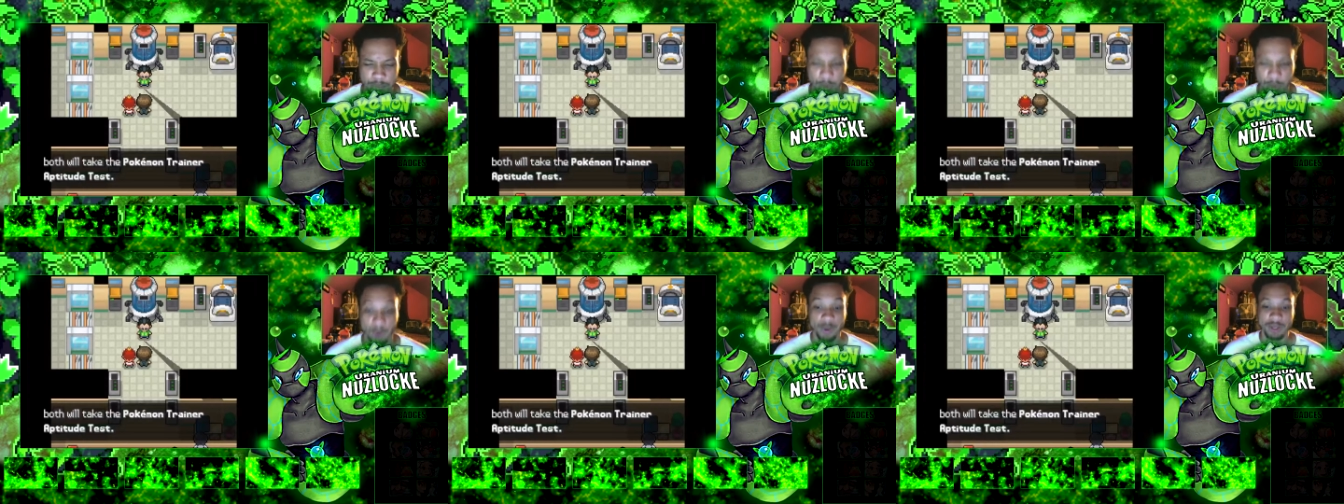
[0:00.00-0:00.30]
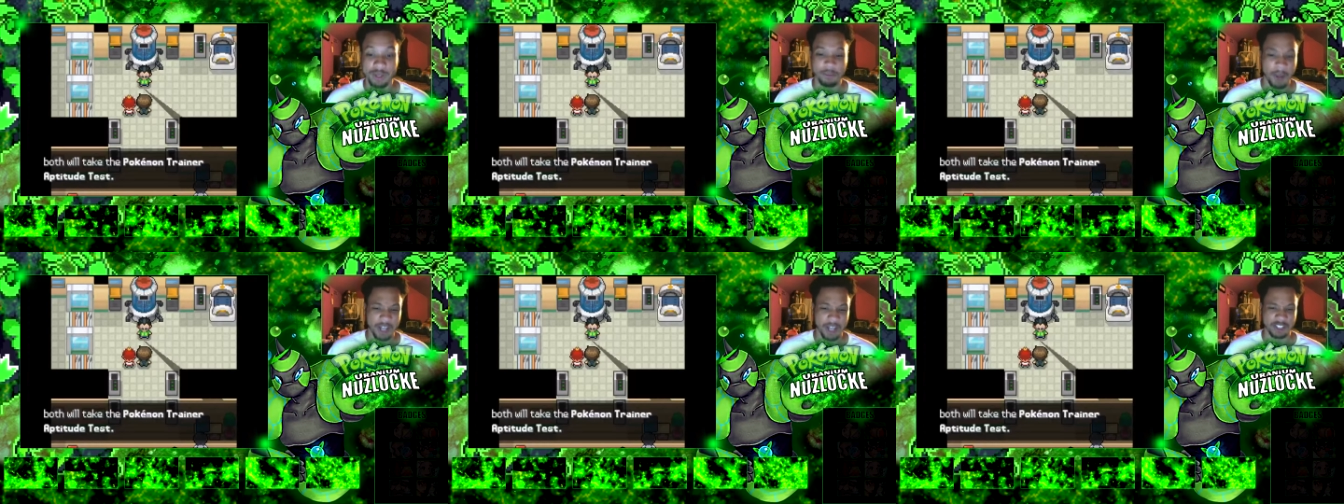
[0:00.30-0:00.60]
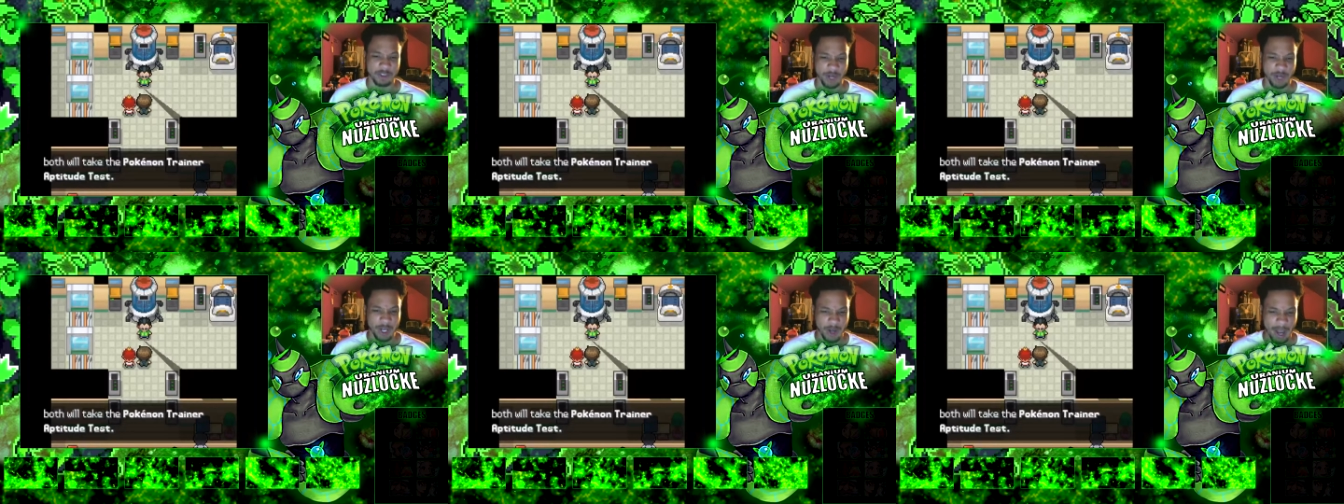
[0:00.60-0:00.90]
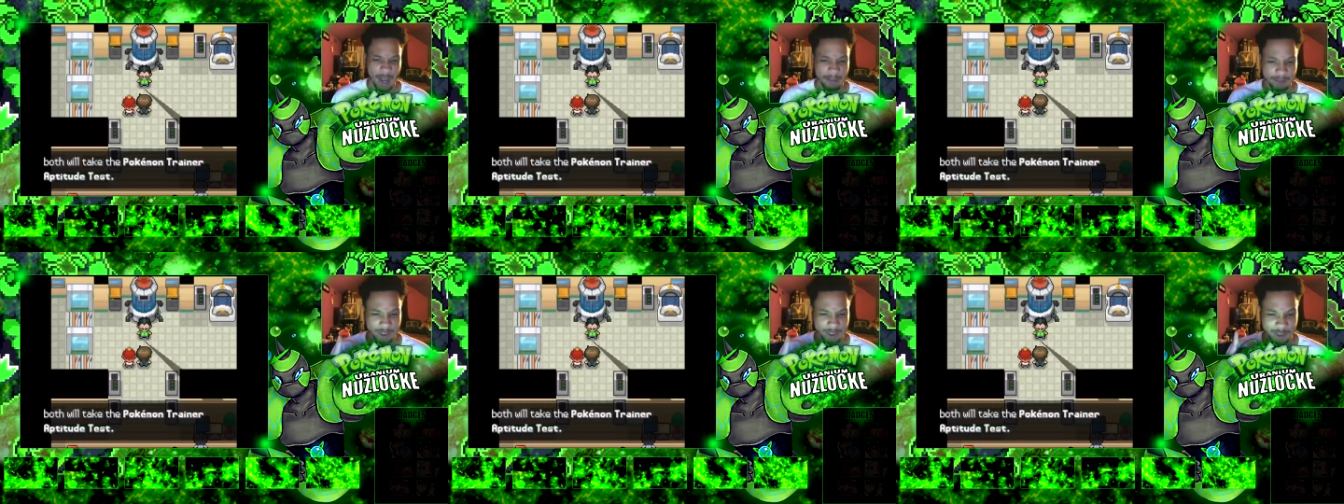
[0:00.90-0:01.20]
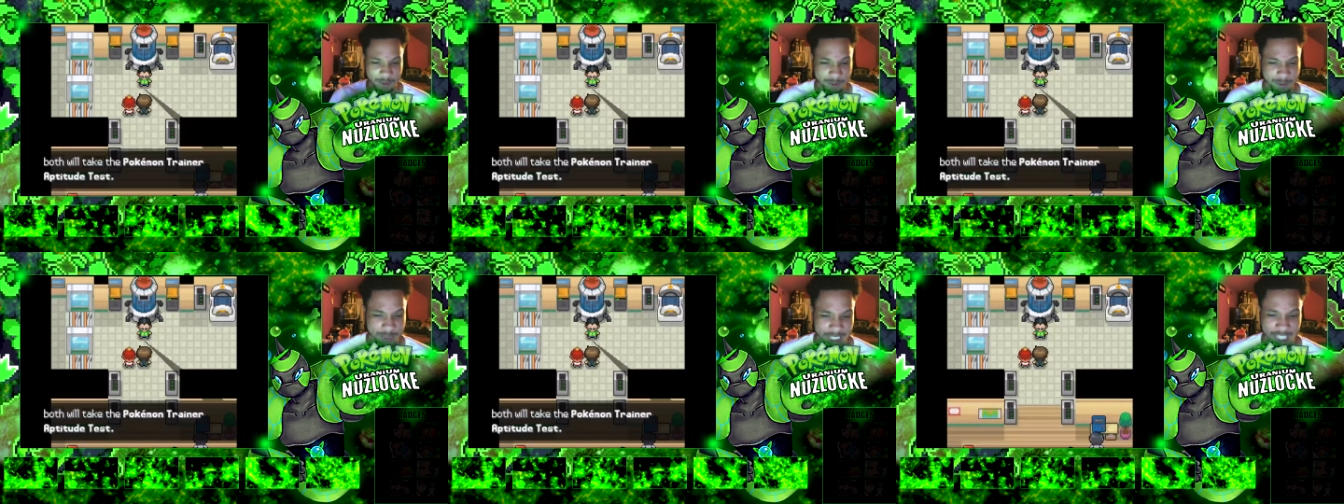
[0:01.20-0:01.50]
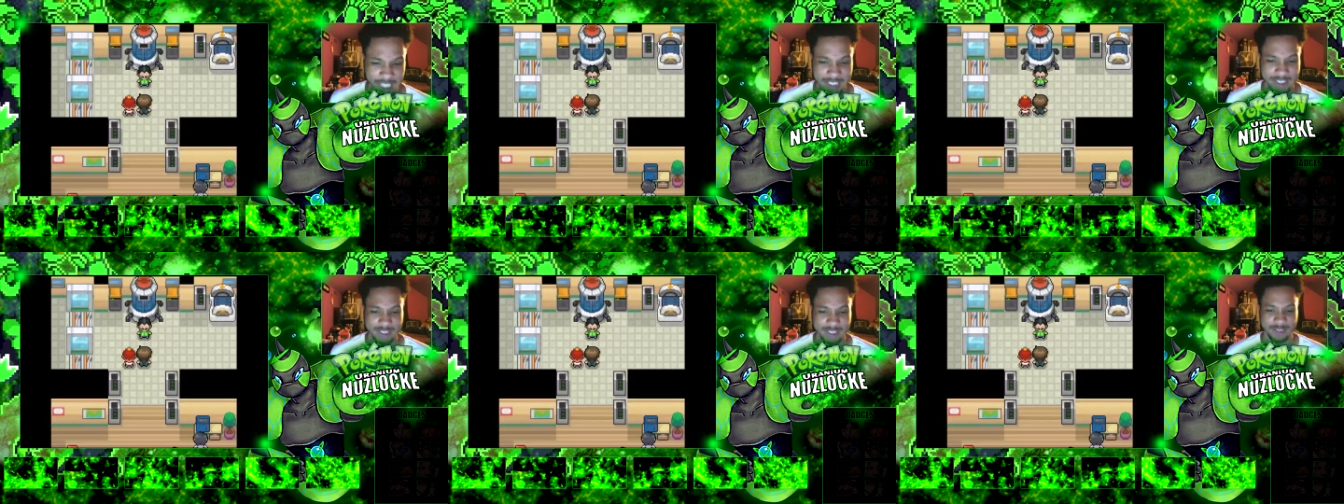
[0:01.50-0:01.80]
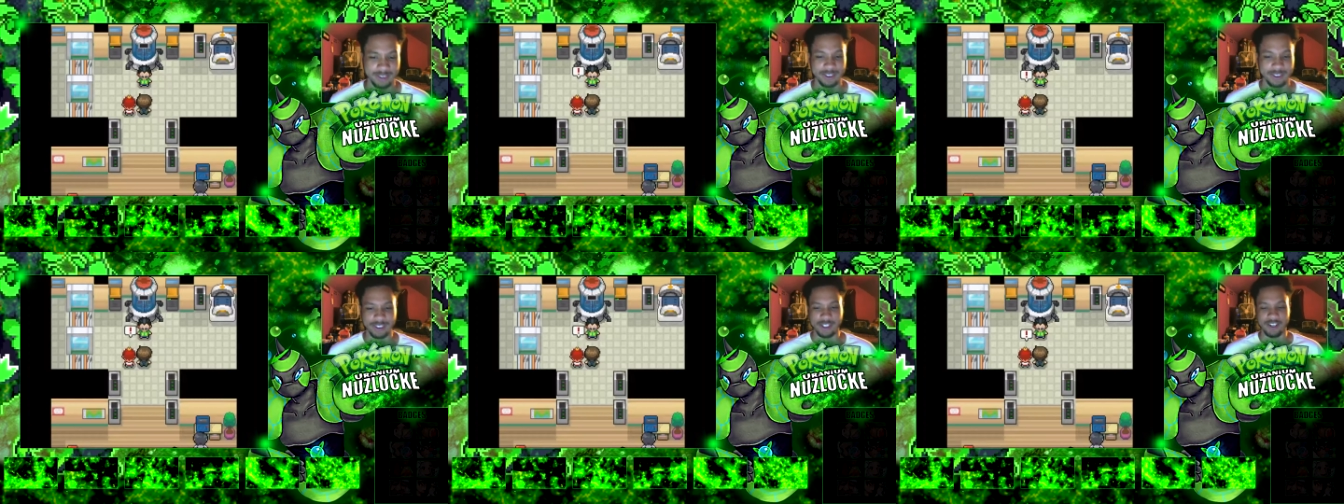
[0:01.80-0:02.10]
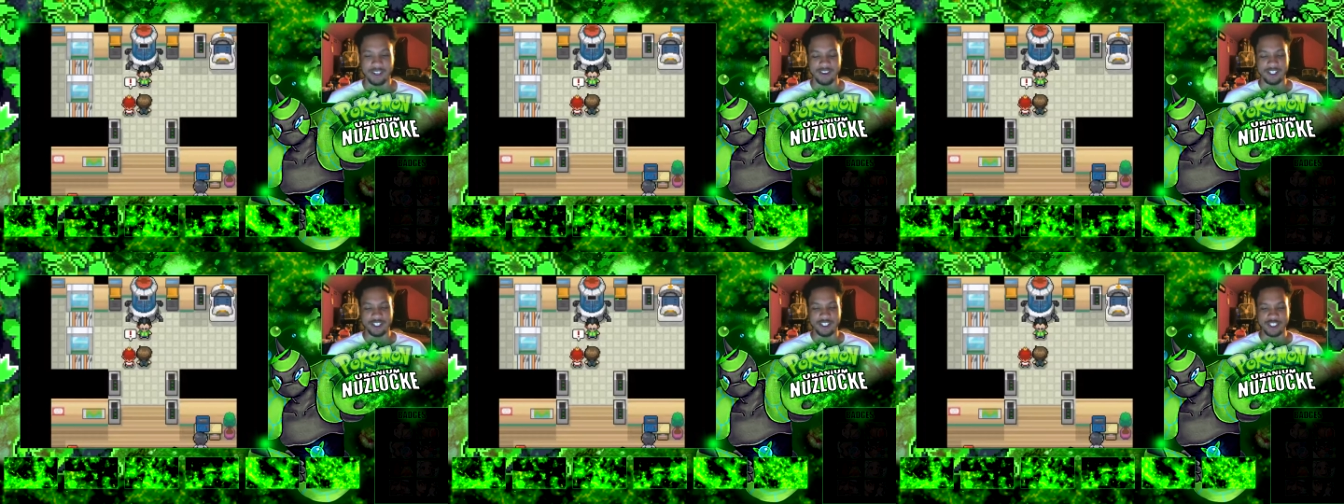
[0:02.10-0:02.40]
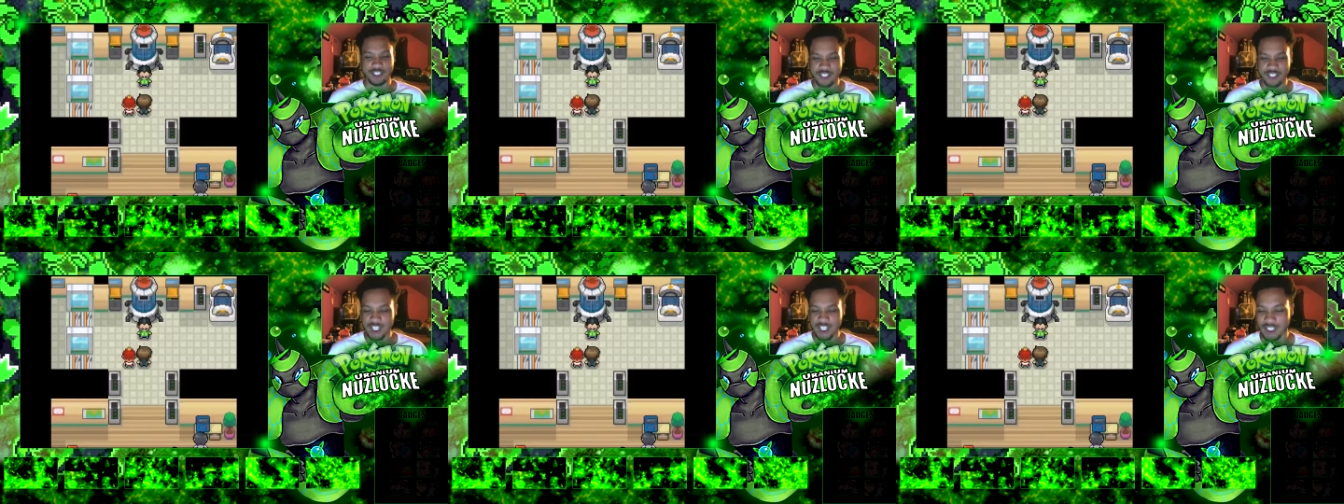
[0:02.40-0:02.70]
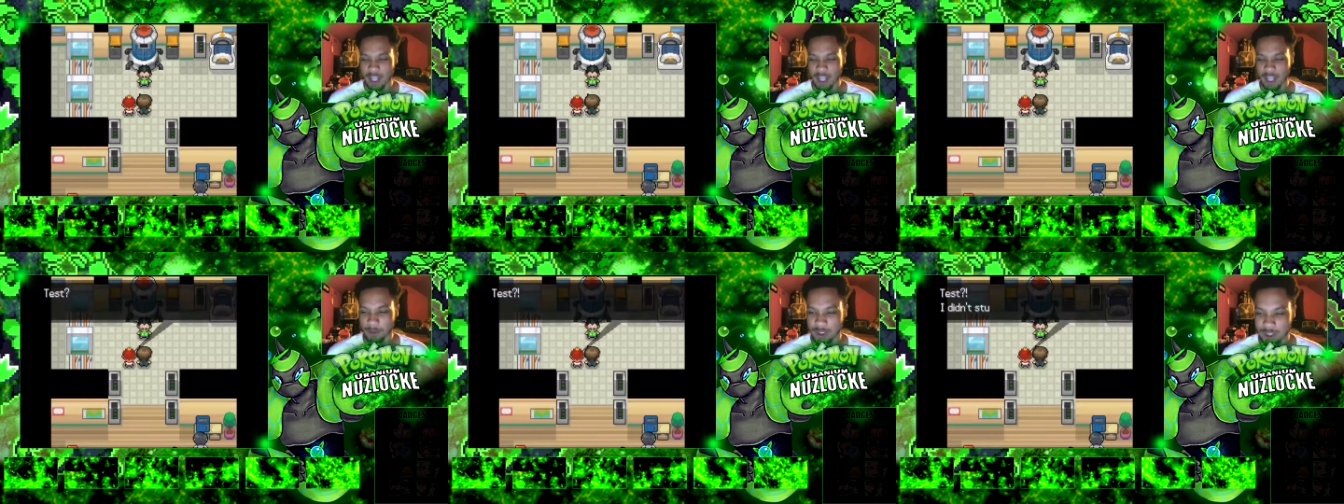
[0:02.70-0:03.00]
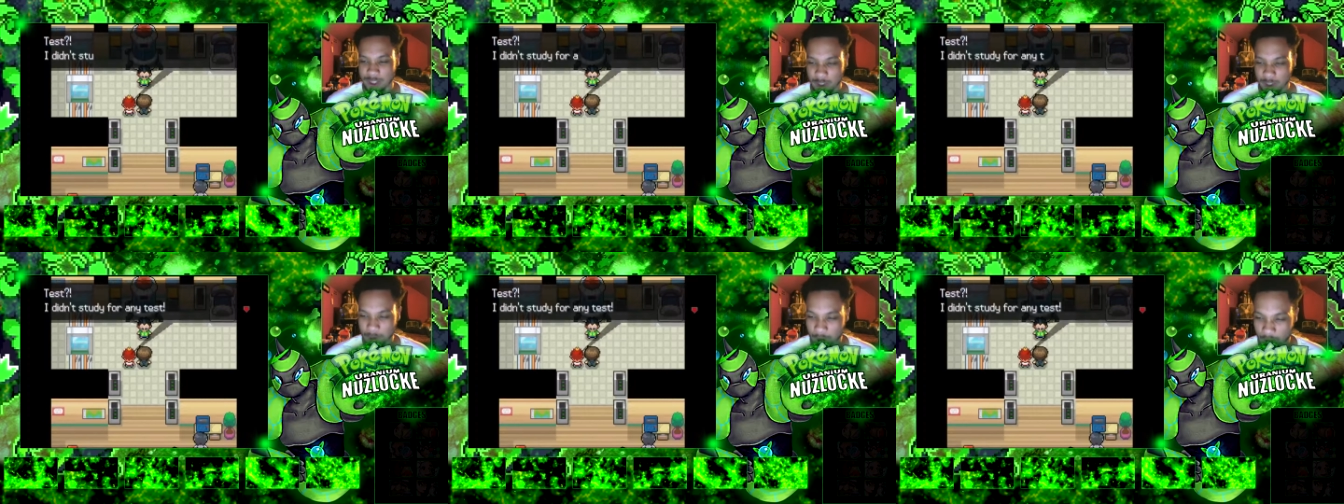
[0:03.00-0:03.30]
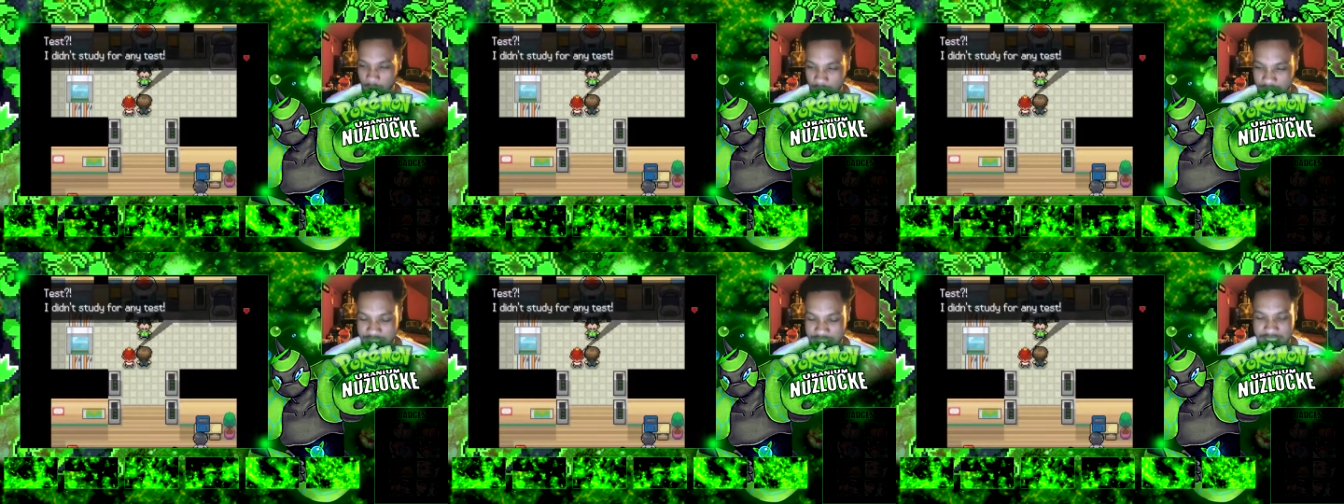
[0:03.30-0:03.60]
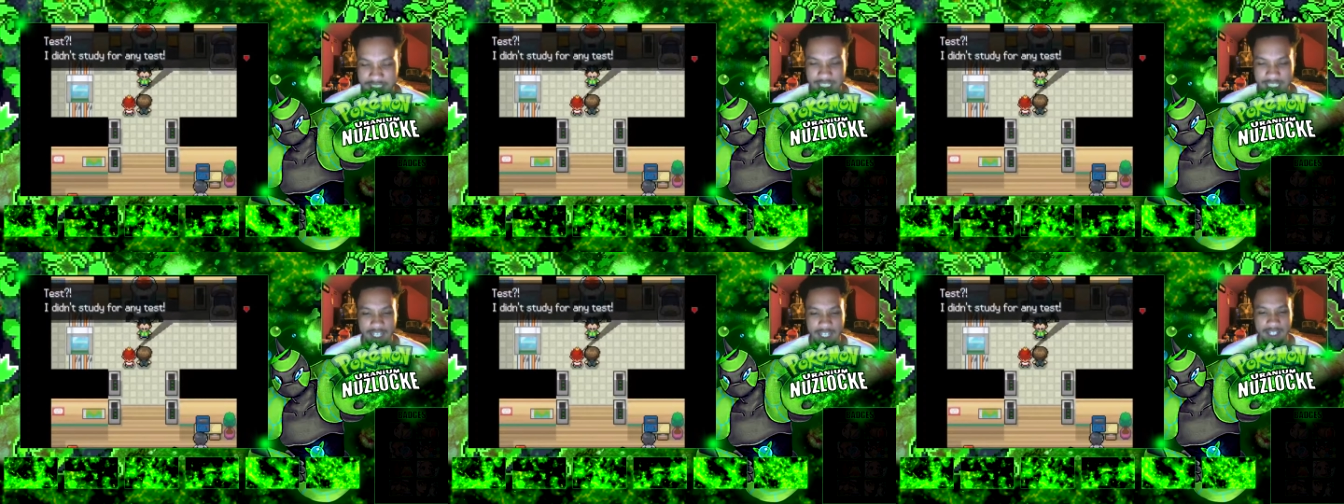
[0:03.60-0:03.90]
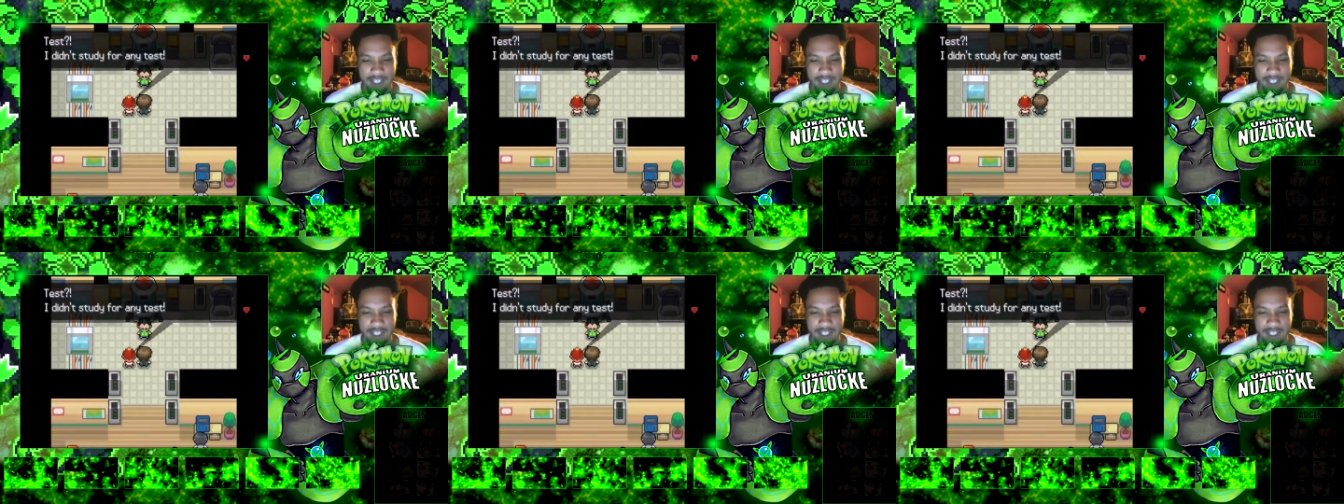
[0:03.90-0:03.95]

Pokemon Trainer Aptitude Test. Shit, that was so hard to say.